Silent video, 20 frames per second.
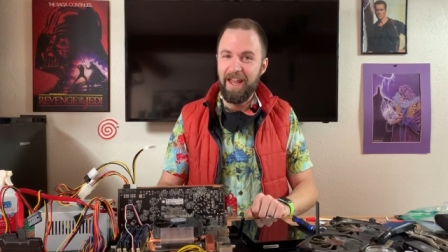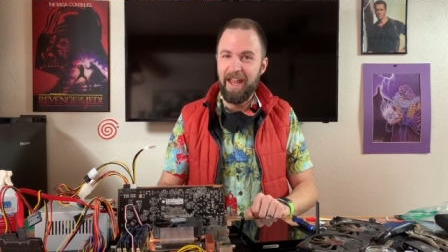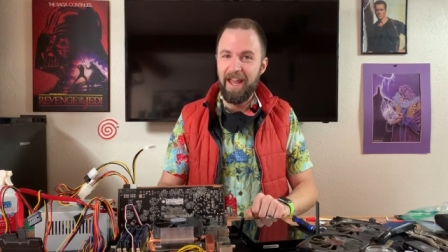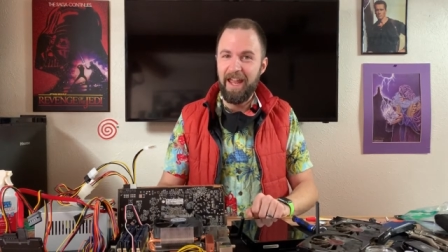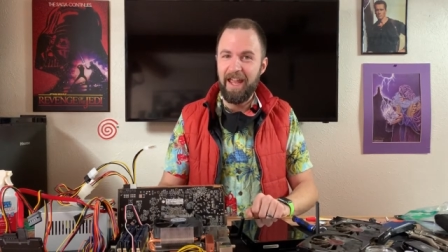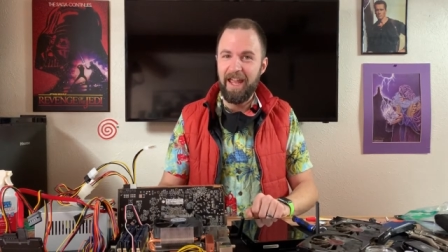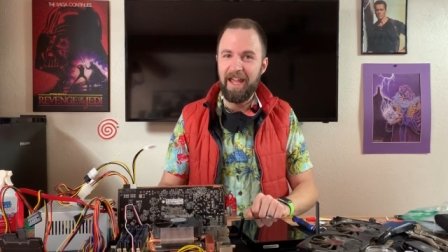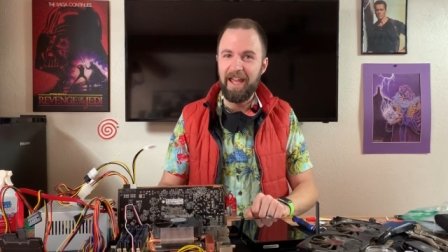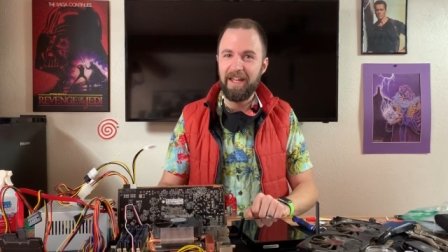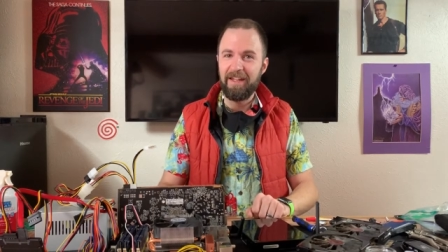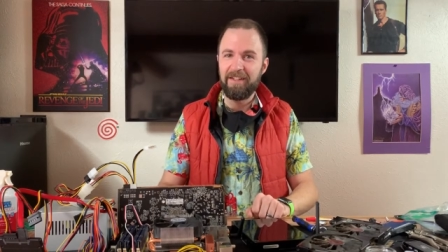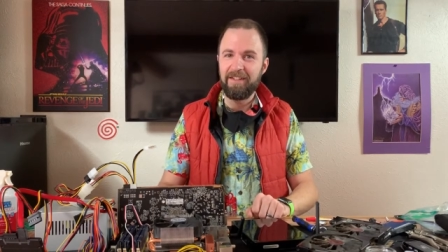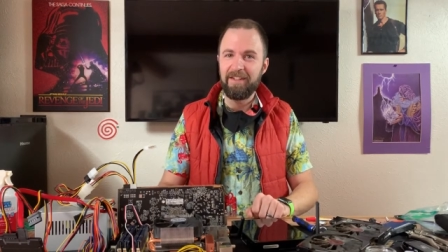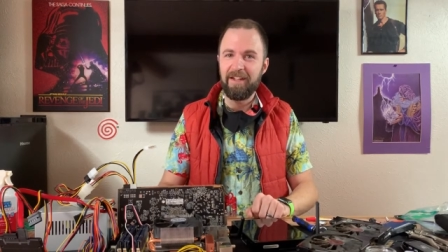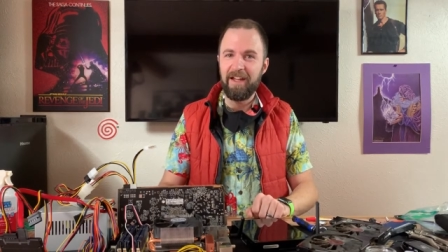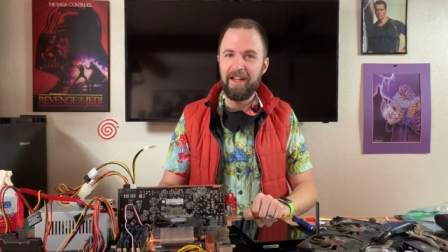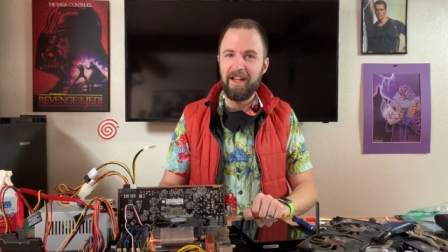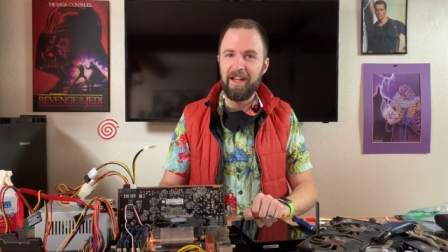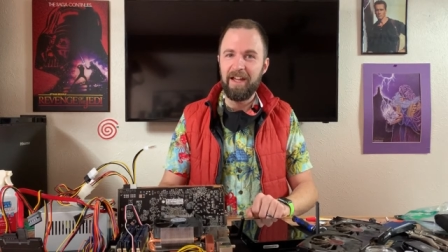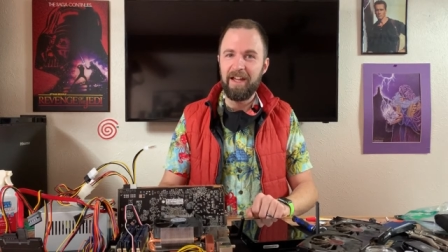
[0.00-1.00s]
and
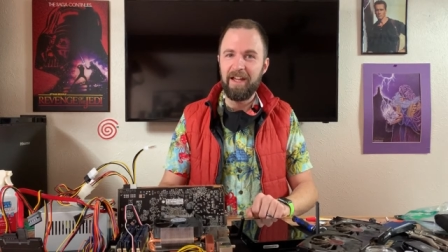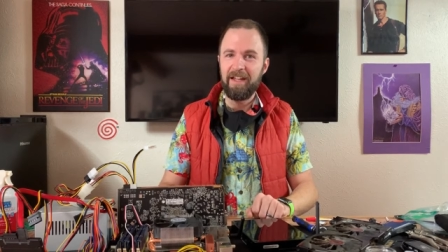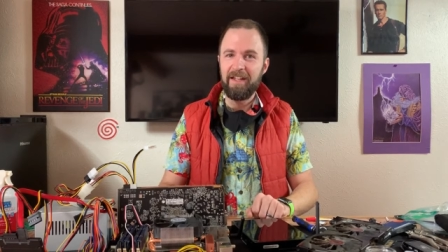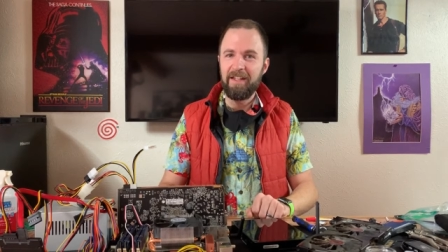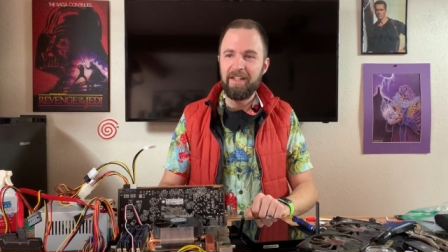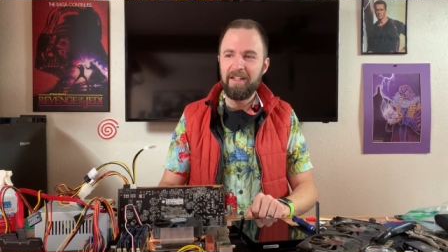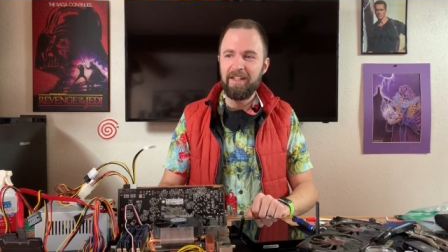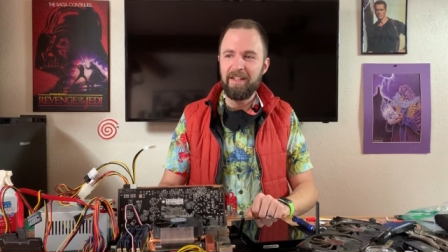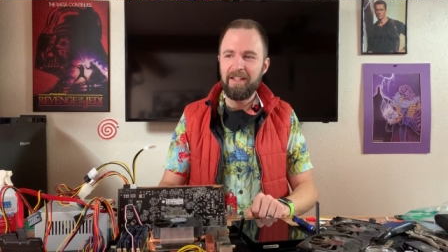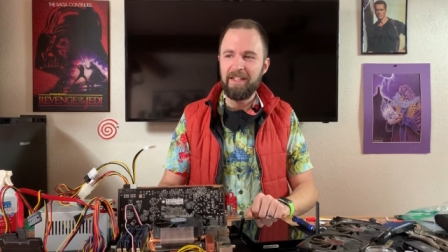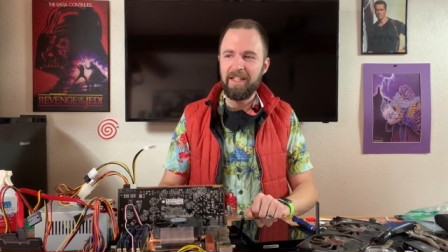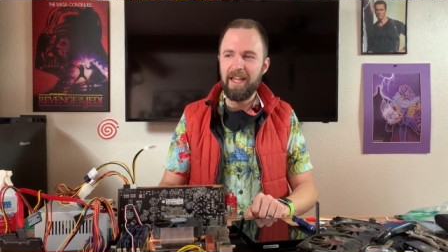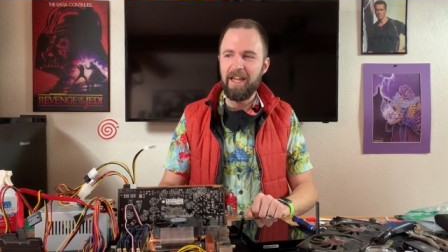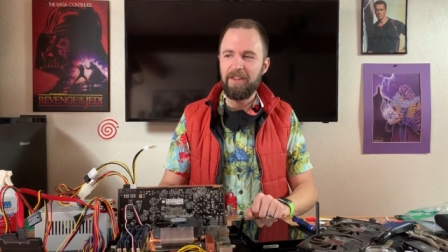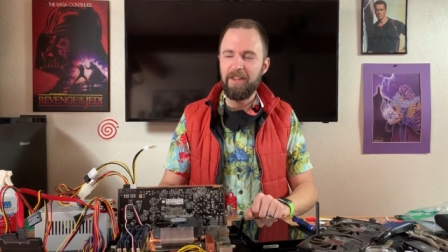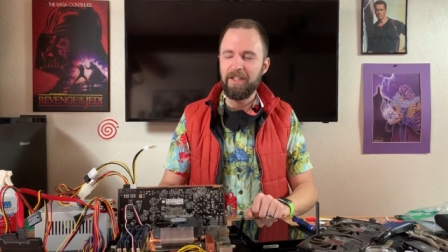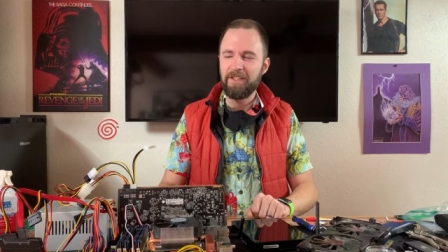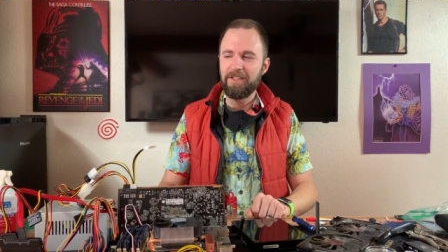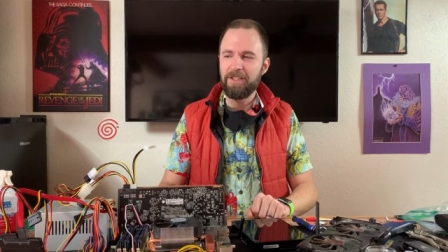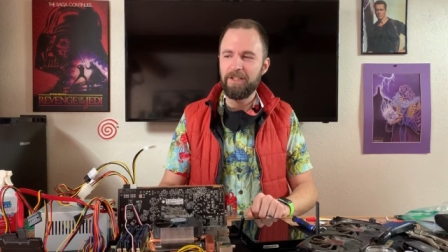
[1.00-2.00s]
yeah,
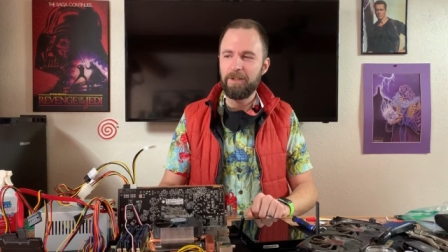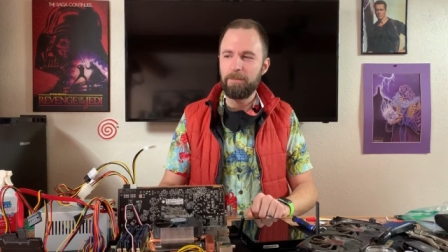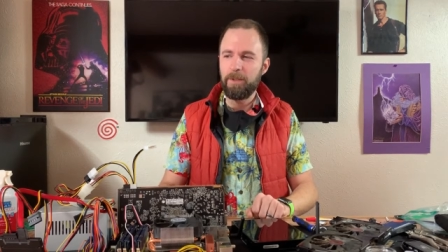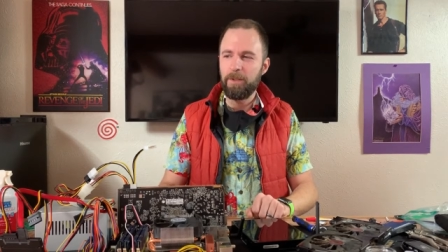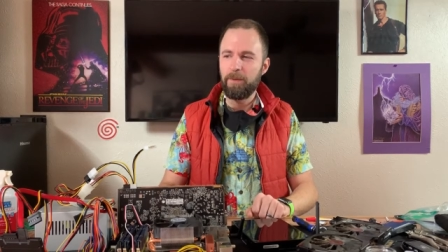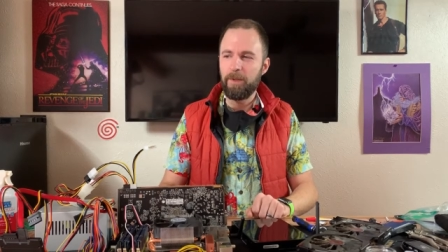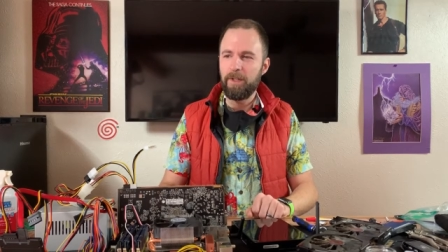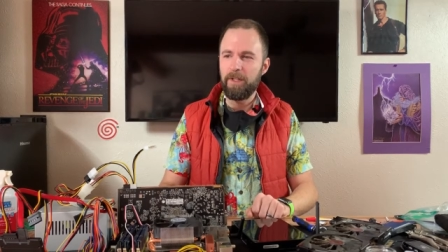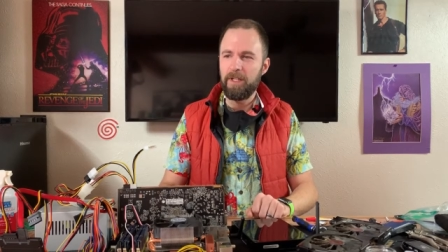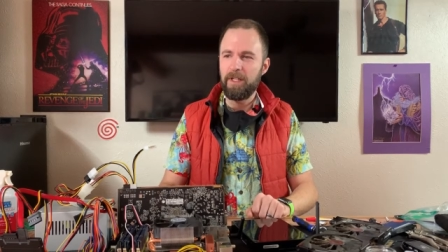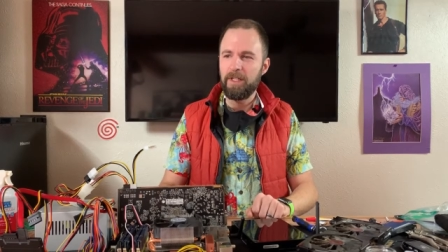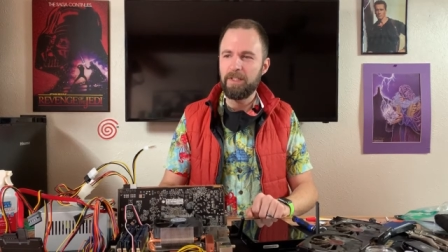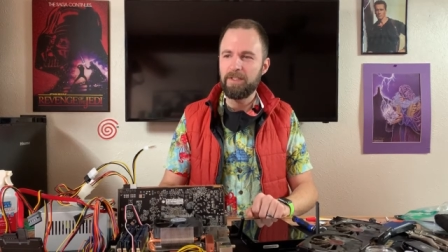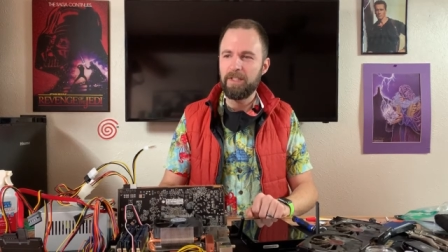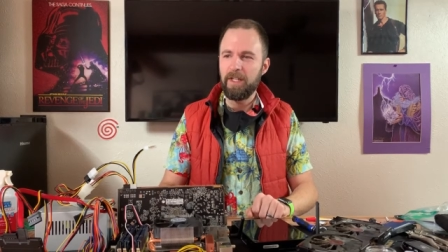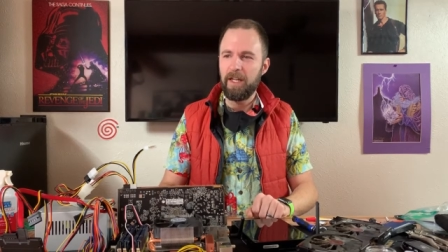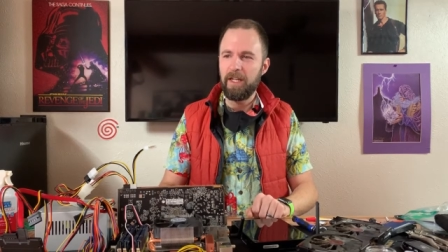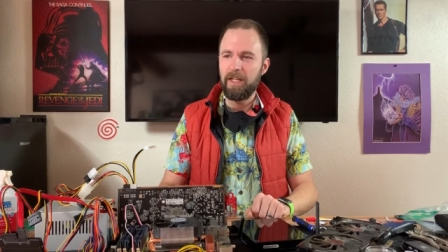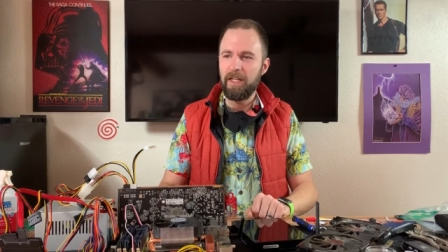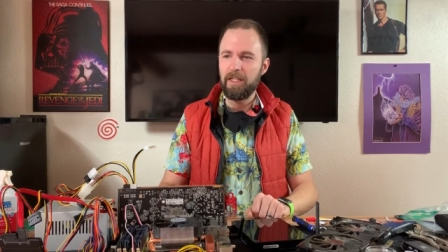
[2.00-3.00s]
that's going to be really
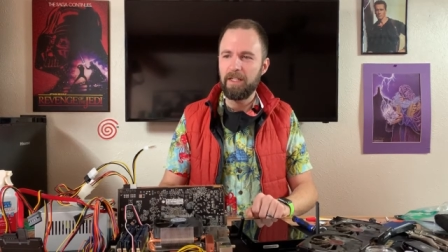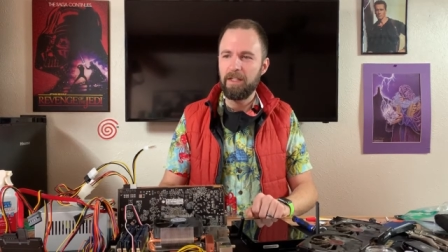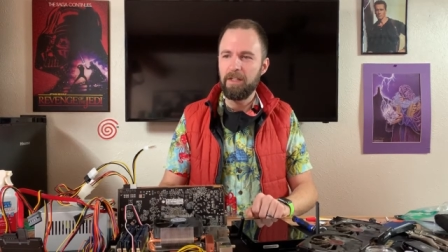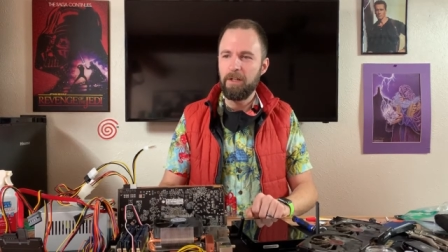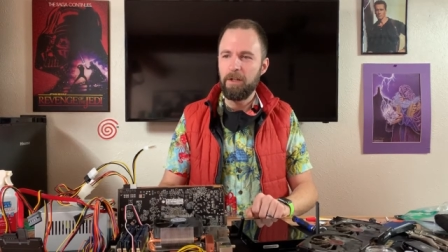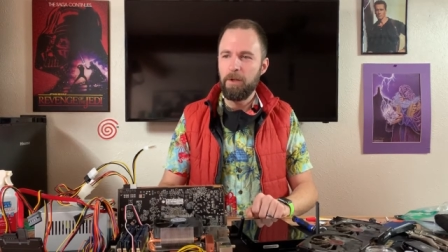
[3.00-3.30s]
exciting.